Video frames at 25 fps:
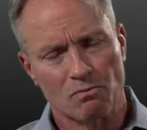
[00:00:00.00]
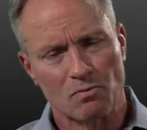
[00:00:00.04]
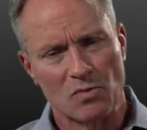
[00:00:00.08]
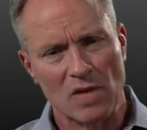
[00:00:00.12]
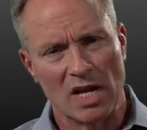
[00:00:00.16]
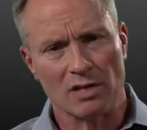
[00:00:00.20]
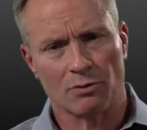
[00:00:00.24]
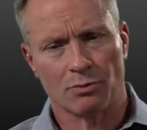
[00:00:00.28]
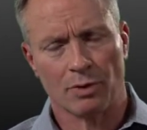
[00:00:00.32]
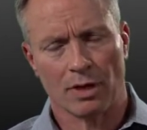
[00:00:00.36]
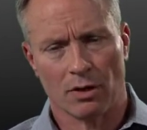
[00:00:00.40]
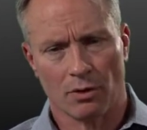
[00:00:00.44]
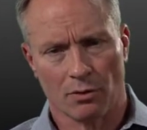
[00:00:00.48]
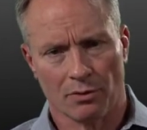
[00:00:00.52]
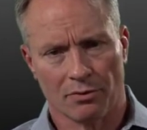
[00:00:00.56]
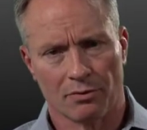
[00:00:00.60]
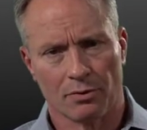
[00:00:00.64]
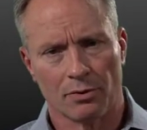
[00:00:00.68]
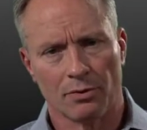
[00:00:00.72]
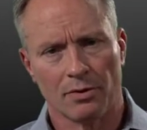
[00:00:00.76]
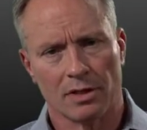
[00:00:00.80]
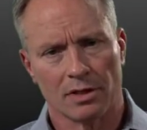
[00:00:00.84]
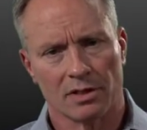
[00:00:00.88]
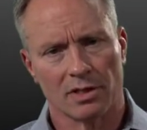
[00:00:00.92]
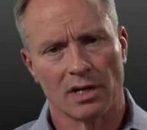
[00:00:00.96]
As we go through
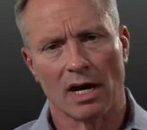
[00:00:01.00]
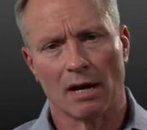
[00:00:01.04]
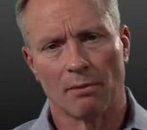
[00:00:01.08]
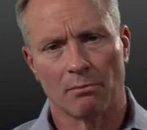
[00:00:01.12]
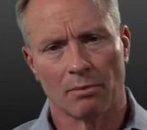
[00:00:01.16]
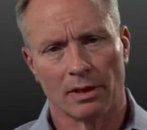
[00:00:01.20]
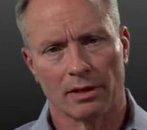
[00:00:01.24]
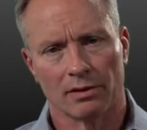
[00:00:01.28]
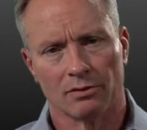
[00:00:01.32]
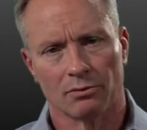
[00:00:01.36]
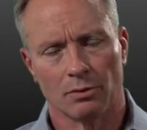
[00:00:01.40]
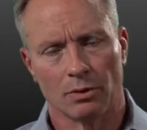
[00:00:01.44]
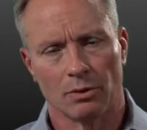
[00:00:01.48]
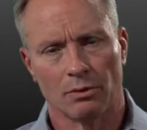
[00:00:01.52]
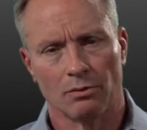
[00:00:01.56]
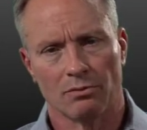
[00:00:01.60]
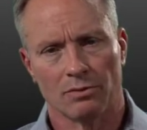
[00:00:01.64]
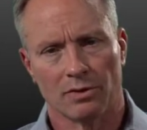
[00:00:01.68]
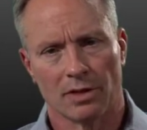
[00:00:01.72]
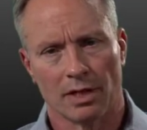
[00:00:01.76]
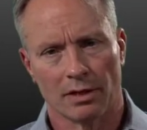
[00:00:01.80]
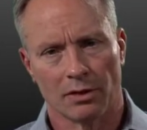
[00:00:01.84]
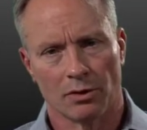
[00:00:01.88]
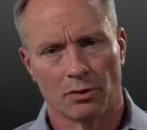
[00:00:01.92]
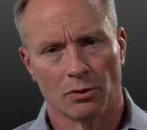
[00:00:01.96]
these complex wounds
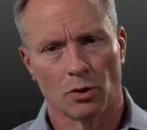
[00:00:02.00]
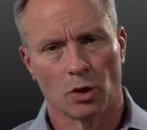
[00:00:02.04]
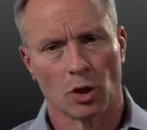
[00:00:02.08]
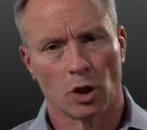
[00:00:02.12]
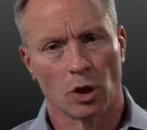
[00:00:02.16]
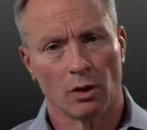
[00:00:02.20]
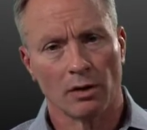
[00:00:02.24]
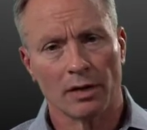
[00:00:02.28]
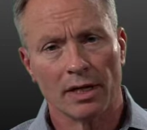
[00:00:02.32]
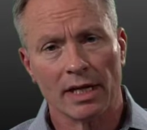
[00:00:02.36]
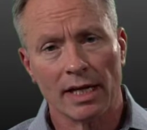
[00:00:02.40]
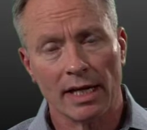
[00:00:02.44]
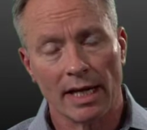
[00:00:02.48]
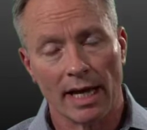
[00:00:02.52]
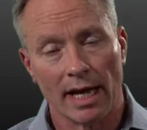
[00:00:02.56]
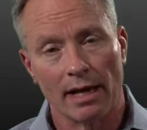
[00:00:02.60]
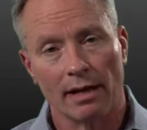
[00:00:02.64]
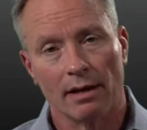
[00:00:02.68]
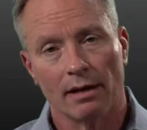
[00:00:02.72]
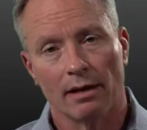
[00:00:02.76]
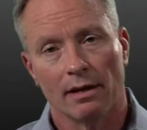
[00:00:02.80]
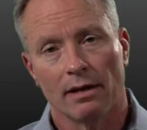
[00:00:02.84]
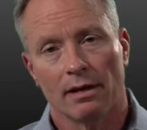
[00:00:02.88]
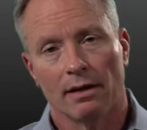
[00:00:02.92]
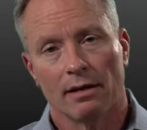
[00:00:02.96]
that you're looking at,
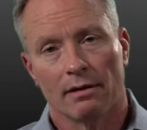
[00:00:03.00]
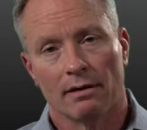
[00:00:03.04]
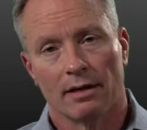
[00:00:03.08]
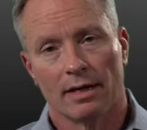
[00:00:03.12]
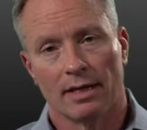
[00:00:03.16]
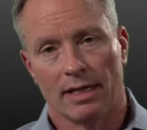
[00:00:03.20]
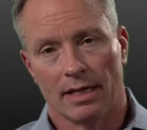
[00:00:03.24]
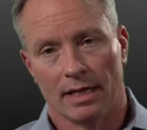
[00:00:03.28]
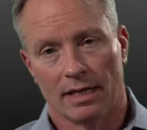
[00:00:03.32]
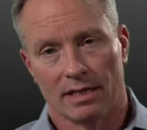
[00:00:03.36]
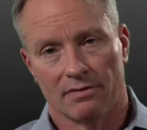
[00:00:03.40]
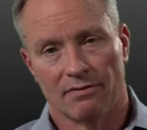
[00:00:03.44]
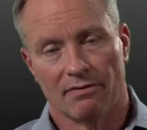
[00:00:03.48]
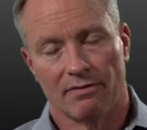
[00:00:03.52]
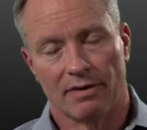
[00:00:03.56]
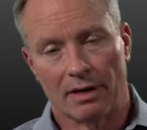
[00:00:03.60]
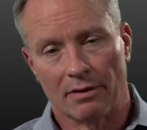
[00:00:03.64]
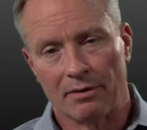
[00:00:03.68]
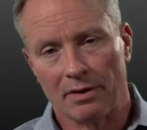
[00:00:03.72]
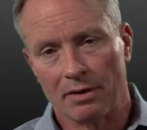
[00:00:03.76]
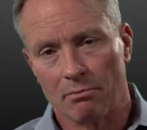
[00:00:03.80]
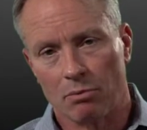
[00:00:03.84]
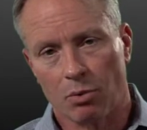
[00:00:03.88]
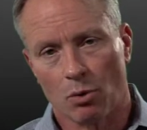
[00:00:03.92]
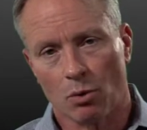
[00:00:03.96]
I think it's
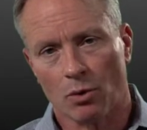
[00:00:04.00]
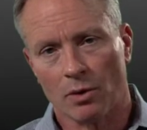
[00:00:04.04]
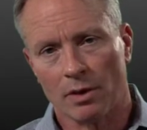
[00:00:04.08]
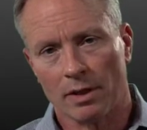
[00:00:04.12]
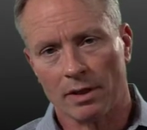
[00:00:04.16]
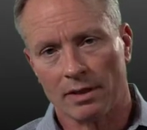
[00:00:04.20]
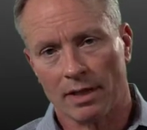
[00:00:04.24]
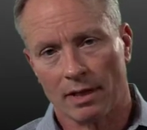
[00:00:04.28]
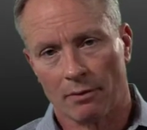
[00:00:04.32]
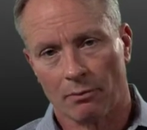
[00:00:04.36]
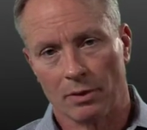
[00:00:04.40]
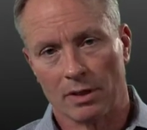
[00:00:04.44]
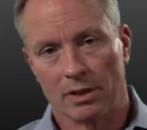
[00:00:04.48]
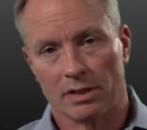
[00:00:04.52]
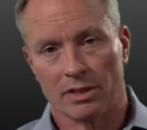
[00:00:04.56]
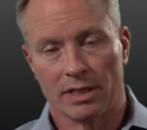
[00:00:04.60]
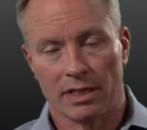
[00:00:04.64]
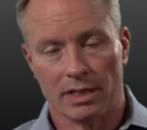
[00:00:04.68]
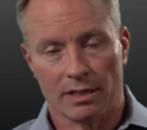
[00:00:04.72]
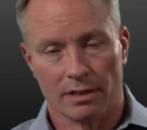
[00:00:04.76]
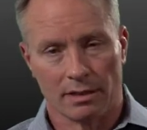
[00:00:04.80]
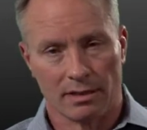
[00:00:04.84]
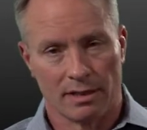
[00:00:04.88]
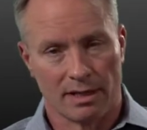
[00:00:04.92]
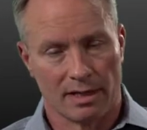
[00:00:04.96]
very important that we see
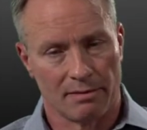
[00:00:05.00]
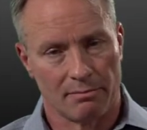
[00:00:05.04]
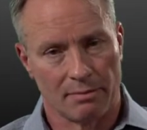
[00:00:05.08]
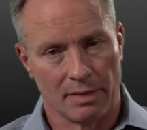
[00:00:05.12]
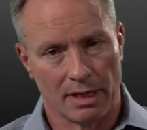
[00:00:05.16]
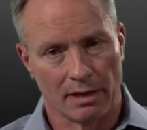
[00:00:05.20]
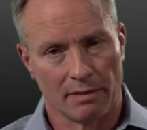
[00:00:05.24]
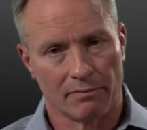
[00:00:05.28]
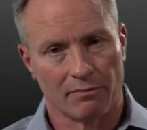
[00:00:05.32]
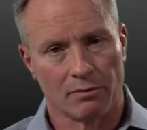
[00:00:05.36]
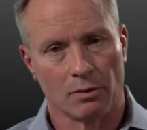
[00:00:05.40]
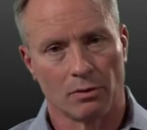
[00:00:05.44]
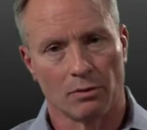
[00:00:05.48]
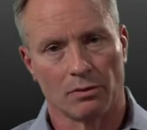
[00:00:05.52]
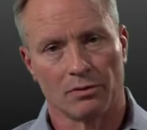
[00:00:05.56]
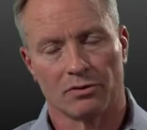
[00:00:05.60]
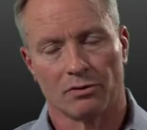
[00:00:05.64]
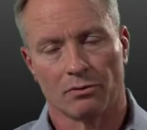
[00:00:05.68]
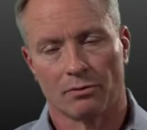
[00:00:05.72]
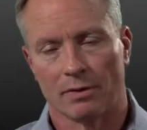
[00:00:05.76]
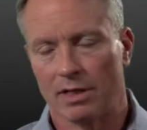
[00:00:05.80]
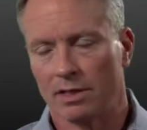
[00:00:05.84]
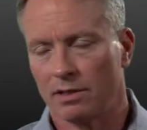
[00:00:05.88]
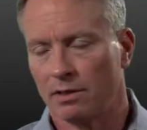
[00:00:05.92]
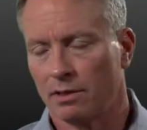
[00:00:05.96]
the diabetic foot
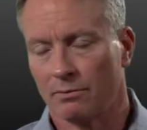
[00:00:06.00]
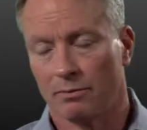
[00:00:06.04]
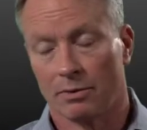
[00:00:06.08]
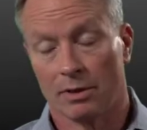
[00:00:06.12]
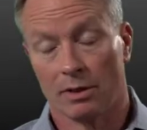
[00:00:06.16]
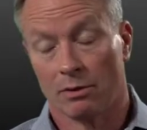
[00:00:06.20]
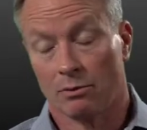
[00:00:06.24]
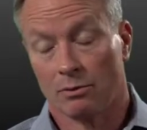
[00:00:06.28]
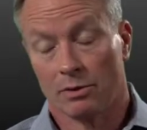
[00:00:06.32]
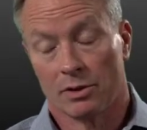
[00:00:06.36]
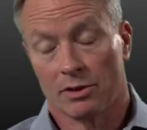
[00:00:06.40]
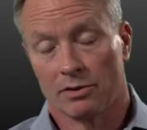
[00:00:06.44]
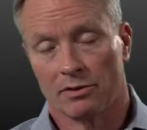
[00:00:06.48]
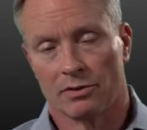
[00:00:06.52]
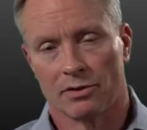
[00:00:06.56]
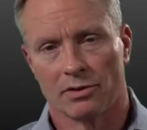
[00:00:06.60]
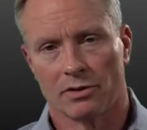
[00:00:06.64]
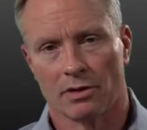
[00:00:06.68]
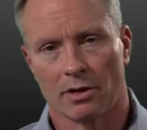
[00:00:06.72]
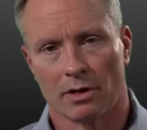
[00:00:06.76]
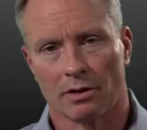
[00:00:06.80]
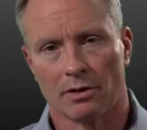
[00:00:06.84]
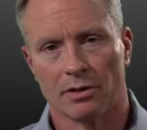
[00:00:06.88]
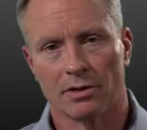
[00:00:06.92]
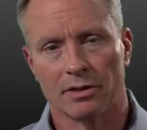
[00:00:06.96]
ulceration, we know, which is the
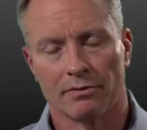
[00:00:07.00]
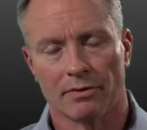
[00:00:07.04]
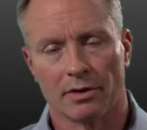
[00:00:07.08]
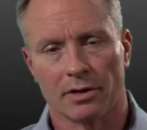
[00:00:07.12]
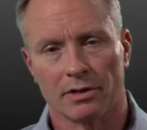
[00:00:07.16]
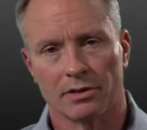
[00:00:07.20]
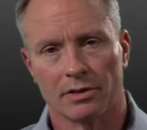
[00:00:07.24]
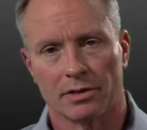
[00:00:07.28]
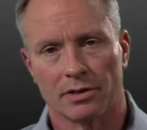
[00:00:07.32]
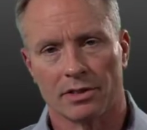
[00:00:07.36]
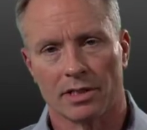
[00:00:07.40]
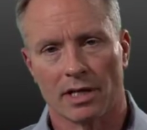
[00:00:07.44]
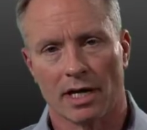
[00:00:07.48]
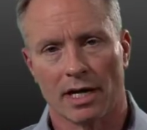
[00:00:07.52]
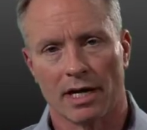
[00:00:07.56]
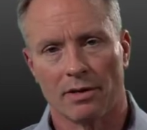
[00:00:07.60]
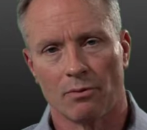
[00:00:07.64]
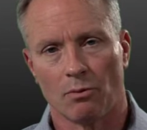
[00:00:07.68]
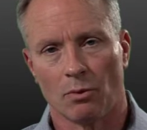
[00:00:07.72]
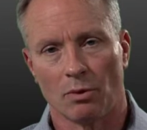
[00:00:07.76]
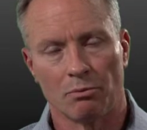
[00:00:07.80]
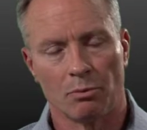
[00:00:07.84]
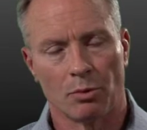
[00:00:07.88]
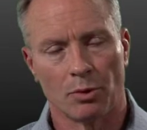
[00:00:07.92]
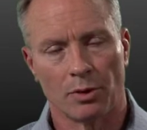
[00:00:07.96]
scourge of our society.
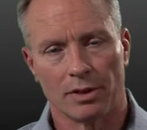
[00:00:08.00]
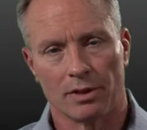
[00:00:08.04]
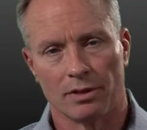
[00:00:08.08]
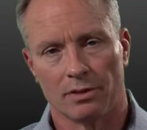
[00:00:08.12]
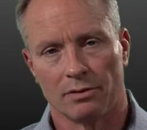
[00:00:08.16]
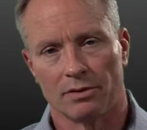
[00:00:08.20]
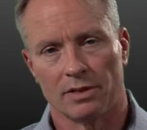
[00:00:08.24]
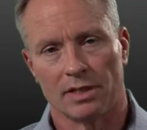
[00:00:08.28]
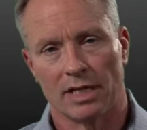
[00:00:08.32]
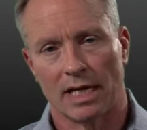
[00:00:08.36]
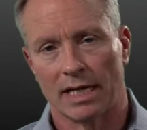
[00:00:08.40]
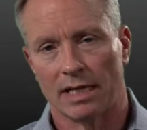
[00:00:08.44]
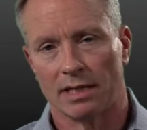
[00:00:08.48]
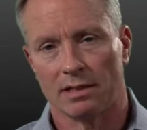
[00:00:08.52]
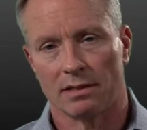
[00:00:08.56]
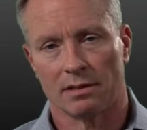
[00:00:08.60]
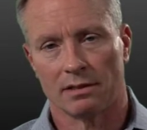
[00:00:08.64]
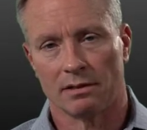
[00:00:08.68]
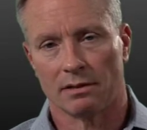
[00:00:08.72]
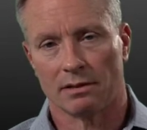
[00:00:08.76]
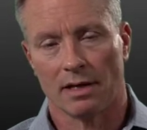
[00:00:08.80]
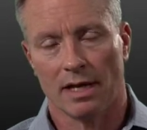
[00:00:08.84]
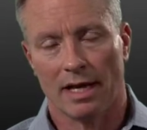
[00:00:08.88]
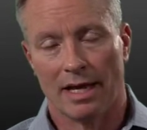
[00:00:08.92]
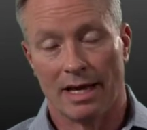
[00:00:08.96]
1.2 seconds,
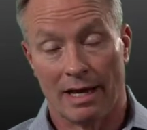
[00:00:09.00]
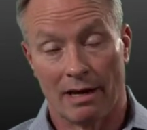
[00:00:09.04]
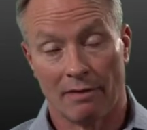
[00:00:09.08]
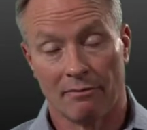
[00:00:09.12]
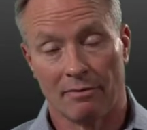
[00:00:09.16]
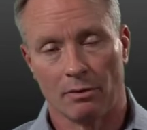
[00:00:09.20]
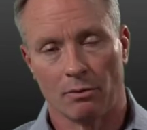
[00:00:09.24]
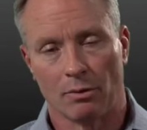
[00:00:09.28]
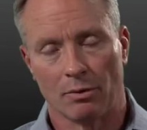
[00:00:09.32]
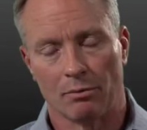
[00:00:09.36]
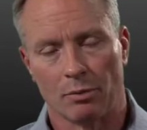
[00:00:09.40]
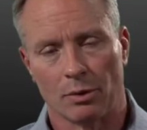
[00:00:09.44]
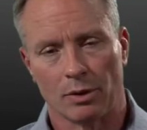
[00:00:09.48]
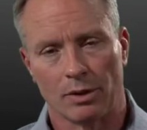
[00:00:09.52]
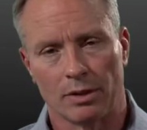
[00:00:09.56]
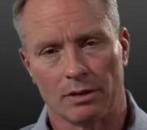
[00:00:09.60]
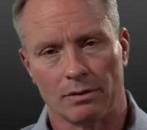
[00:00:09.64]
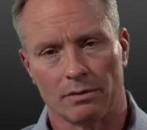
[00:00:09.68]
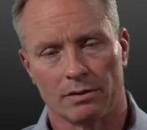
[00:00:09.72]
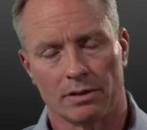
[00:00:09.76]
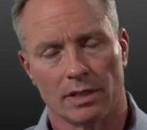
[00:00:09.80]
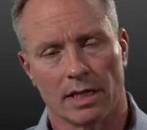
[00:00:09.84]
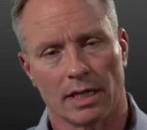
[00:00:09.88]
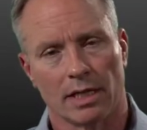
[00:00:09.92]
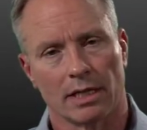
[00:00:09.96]
every 1.2
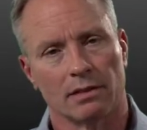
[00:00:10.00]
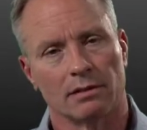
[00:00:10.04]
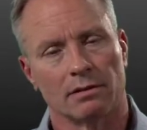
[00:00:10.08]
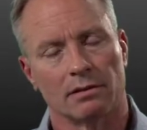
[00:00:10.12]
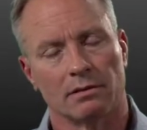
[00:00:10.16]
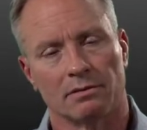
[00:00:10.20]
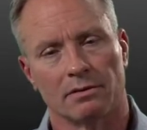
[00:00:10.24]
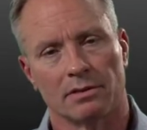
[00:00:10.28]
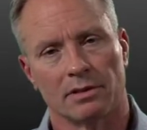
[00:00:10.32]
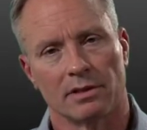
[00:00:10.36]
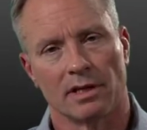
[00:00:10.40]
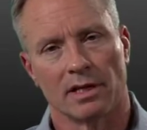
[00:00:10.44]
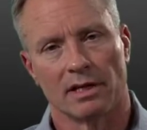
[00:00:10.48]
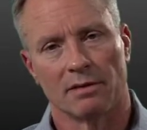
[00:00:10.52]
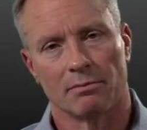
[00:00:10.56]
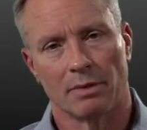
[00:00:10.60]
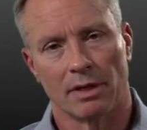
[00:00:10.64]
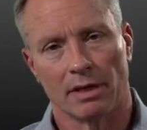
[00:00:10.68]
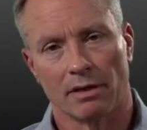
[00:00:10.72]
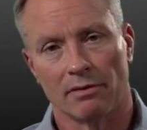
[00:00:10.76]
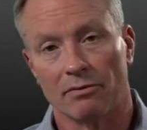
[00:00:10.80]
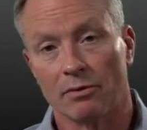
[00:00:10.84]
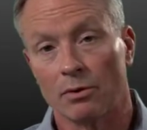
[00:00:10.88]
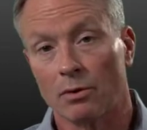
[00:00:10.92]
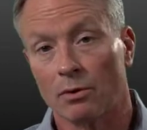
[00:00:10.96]
seconds there's a
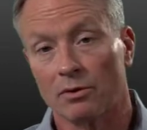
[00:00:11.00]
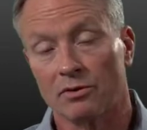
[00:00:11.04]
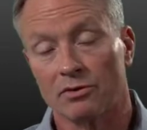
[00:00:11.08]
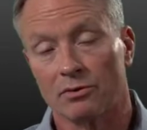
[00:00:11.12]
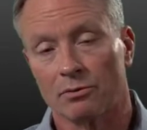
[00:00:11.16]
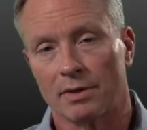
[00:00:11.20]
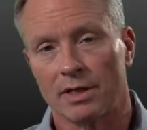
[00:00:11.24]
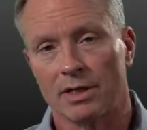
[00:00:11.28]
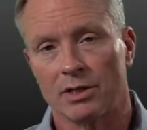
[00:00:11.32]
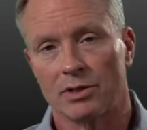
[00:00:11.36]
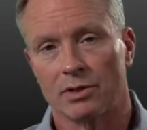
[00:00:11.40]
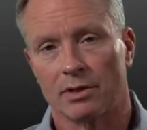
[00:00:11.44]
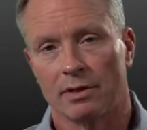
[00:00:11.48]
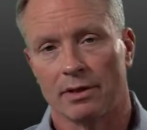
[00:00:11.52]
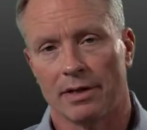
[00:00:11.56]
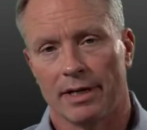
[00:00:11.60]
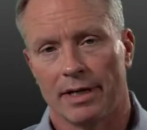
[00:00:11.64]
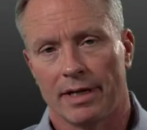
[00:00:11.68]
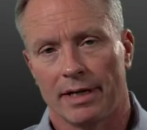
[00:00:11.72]
diabetic foot ulceration.